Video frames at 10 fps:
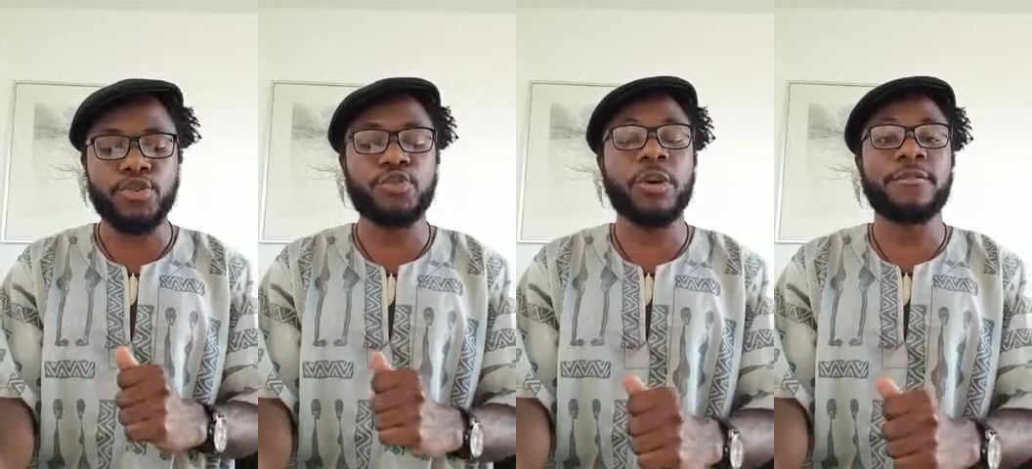
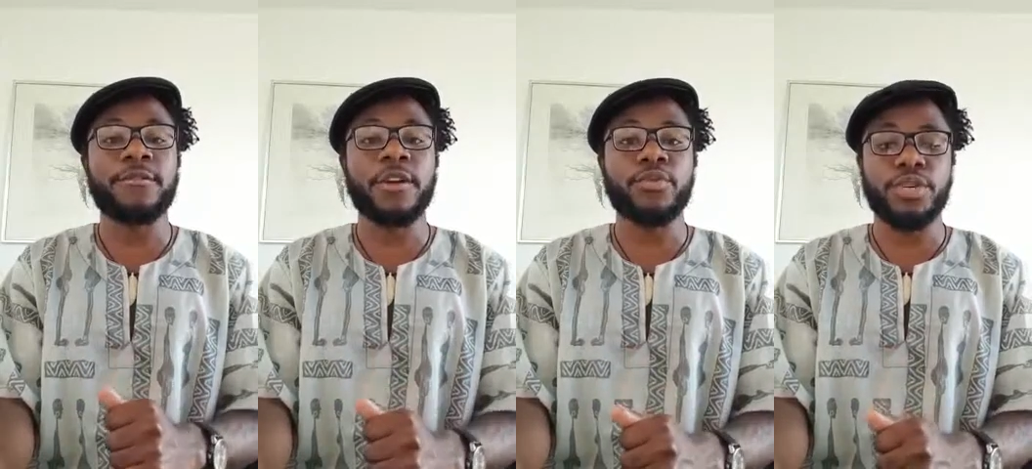to
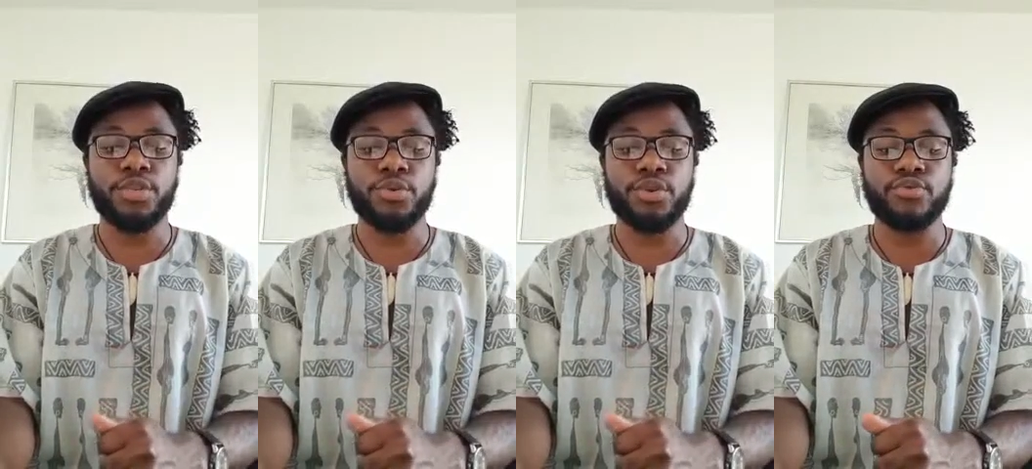unfair
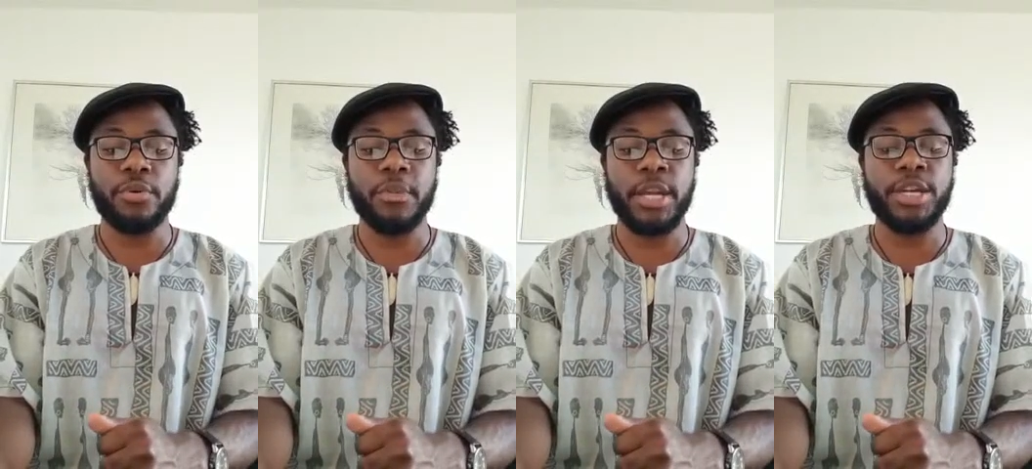racial
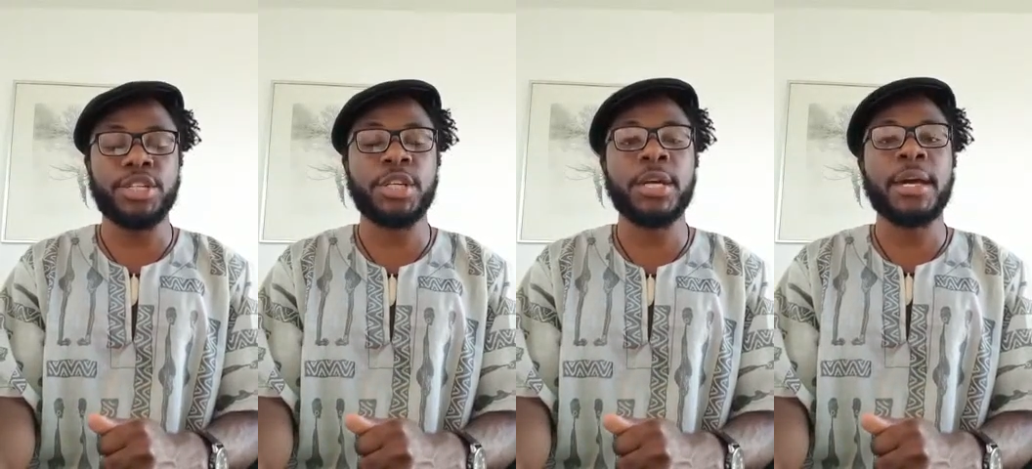
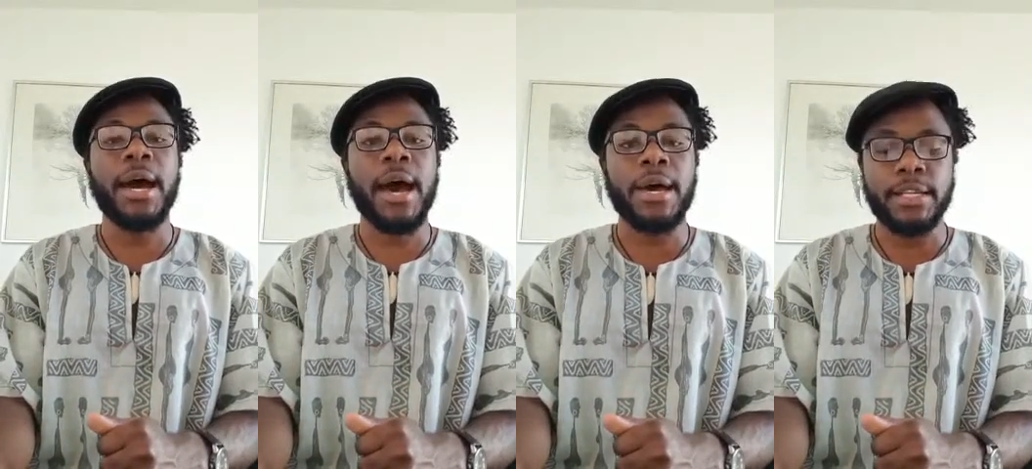discrimination
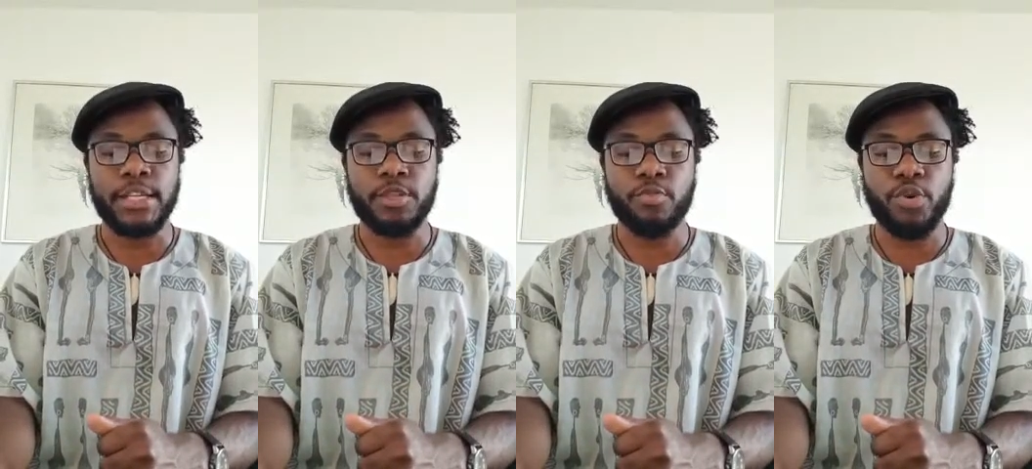and
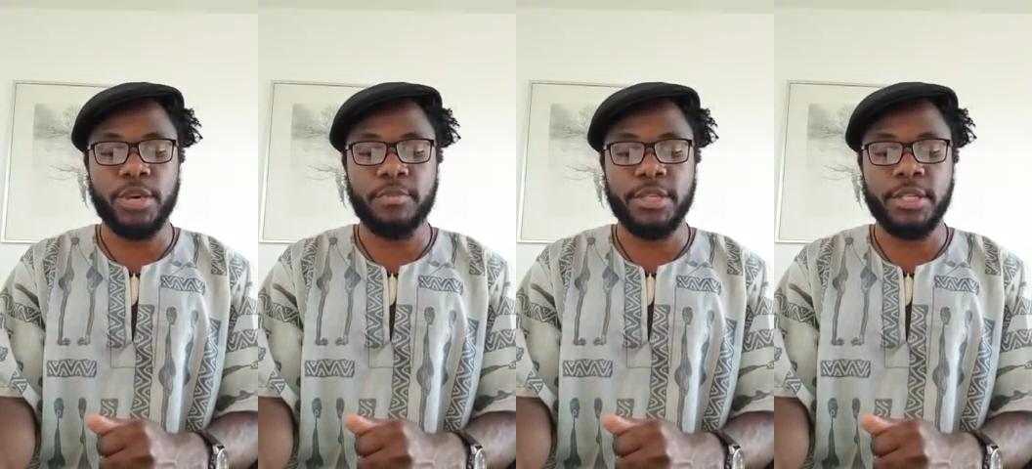is
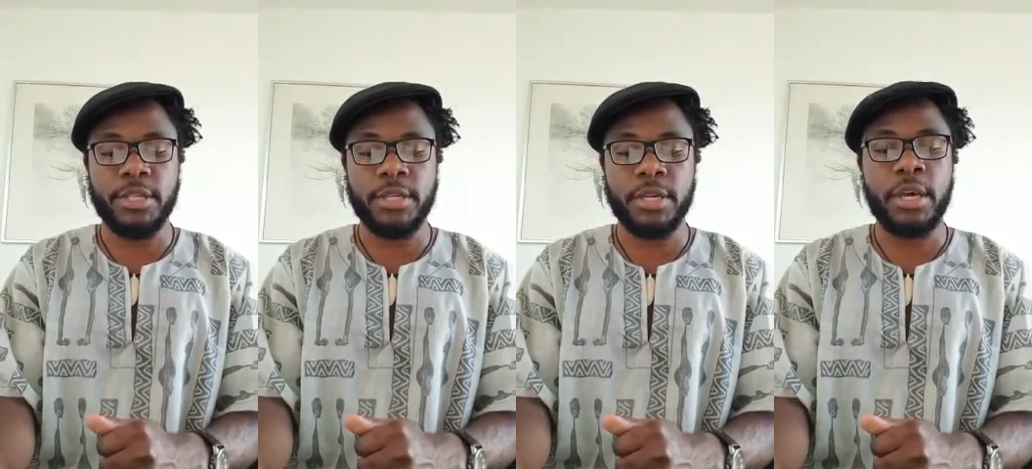prohibited.